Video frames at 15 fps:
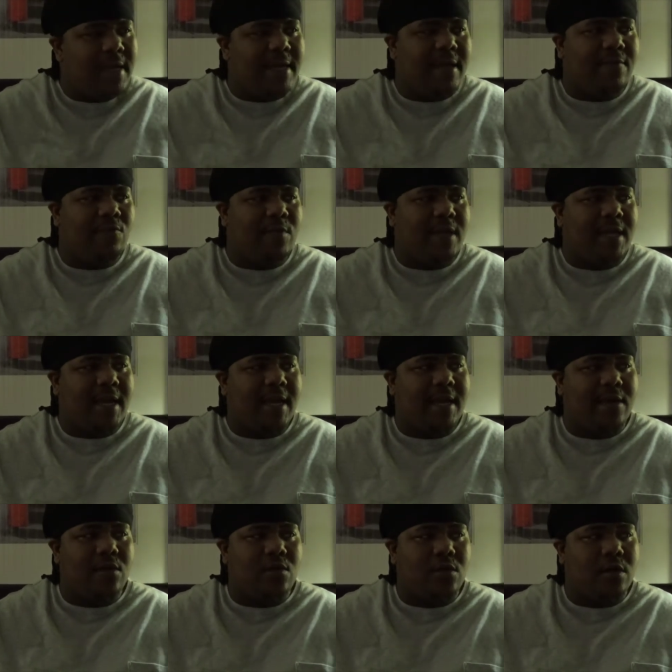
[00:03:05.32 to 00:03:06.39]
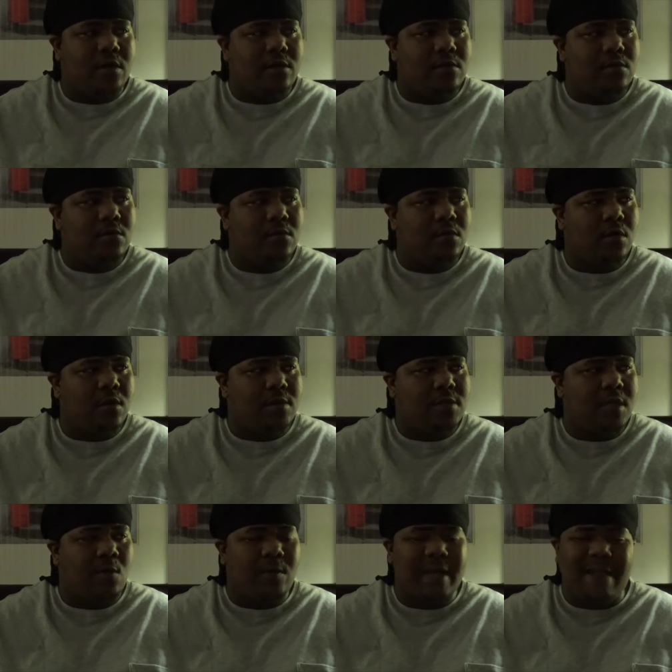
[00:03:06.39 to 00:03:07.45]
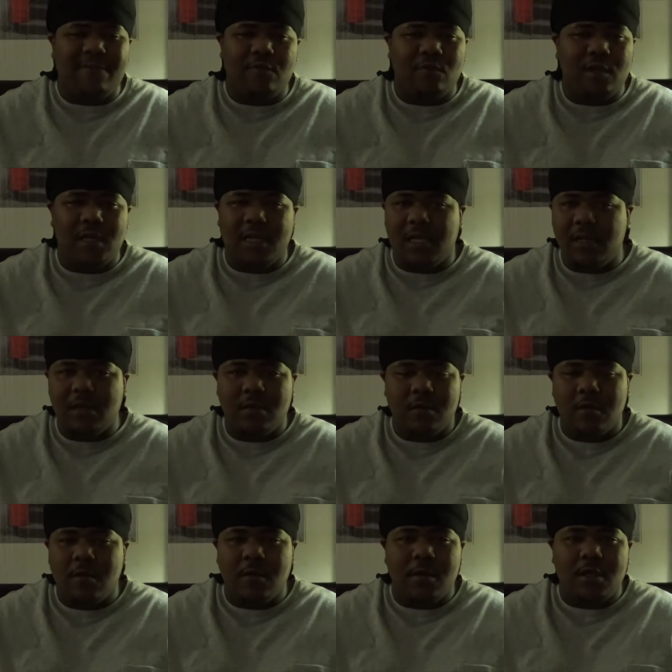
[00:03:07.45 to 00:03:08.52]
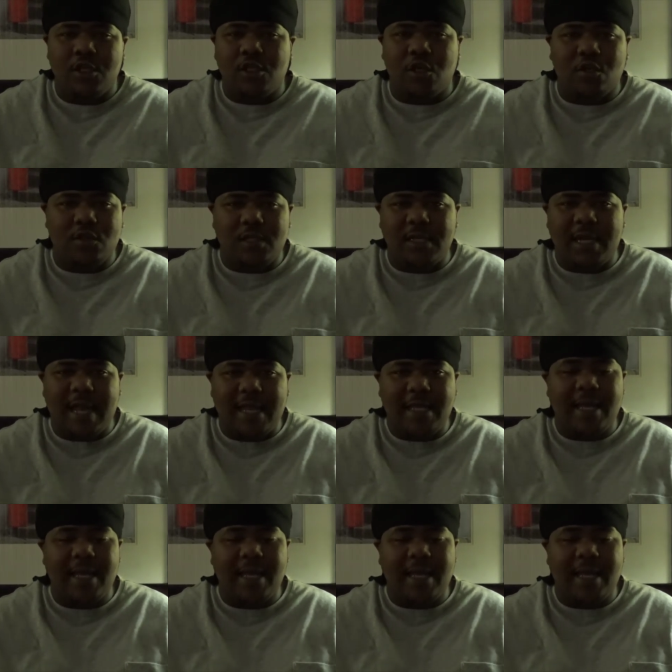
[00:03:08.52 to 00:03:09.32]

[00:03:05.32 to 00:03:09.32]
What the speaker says: if we can, or we haven't really chose a date